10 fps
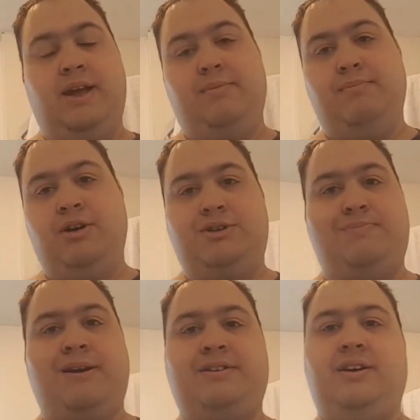Much
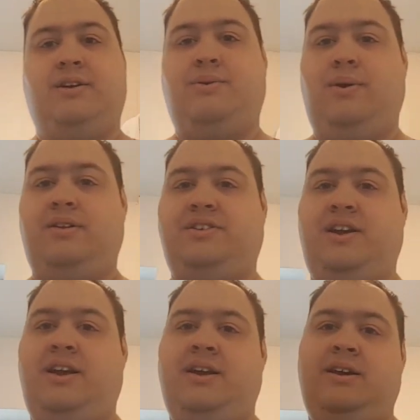better
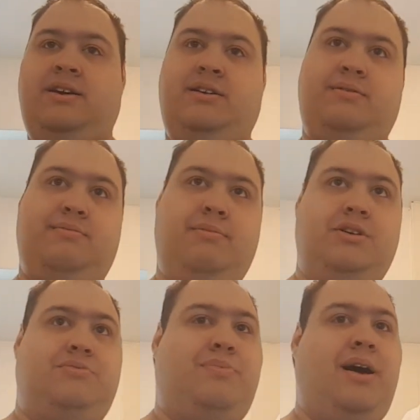quality,
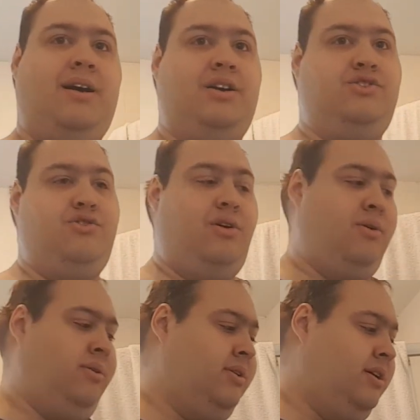much better
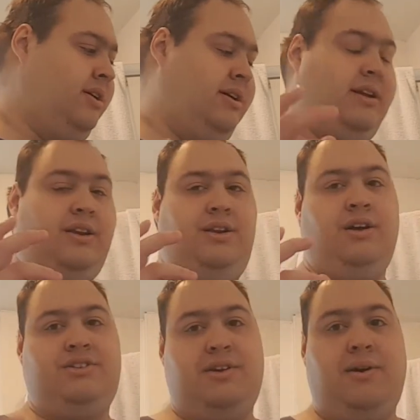control,
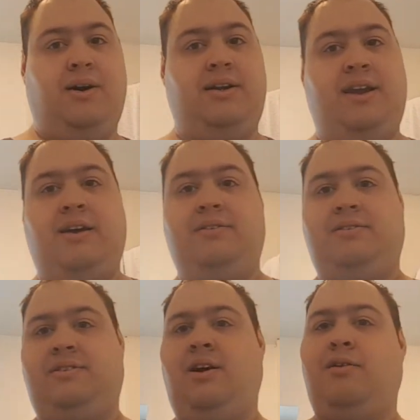not so hollowed
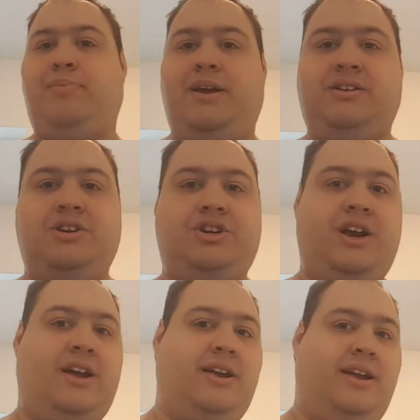out, not a piece of
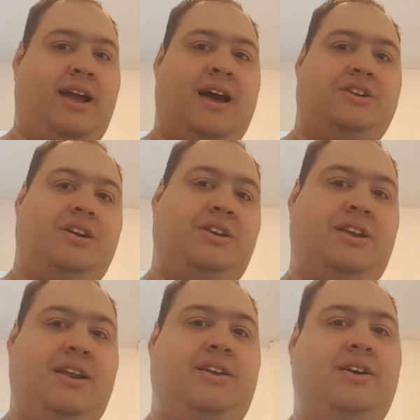shit. It actually
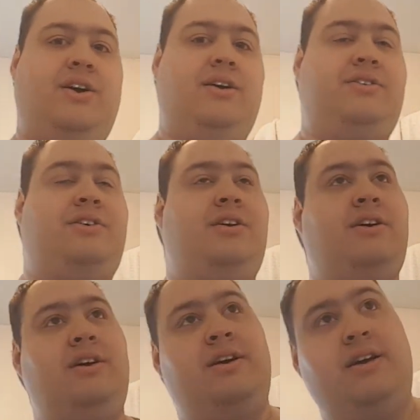did cut
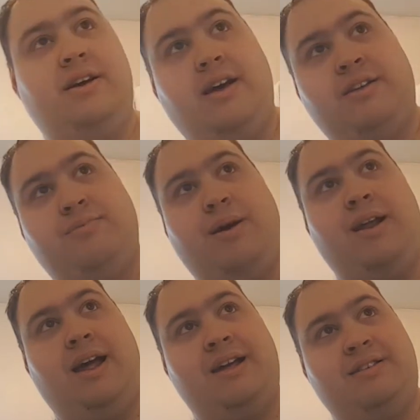as
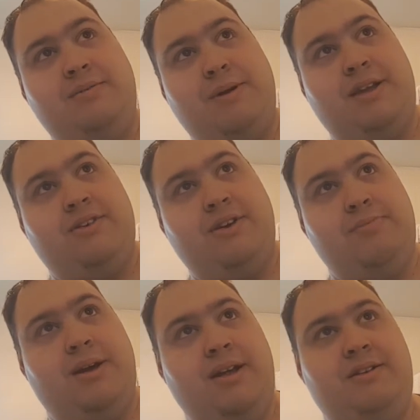well as the Bic 3,
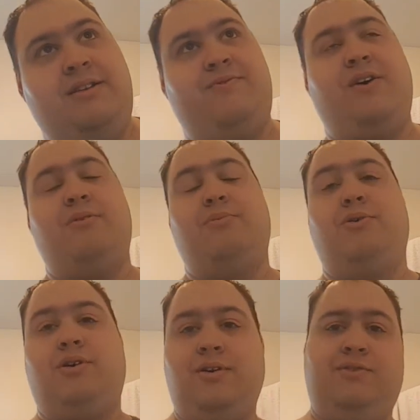but it felt
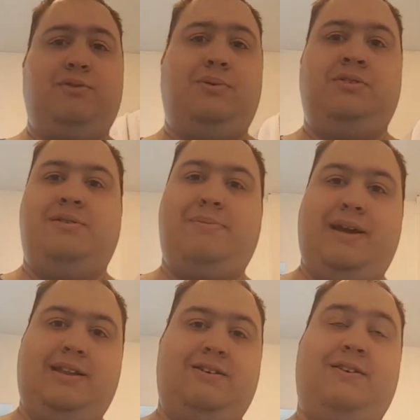more uncomfortable as the
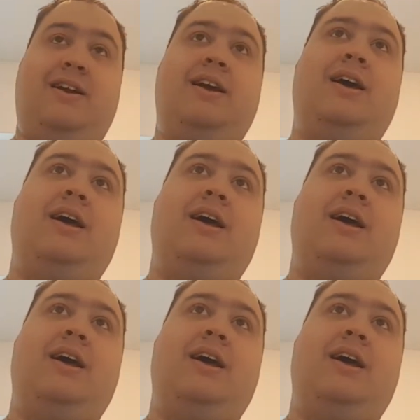Bic 3.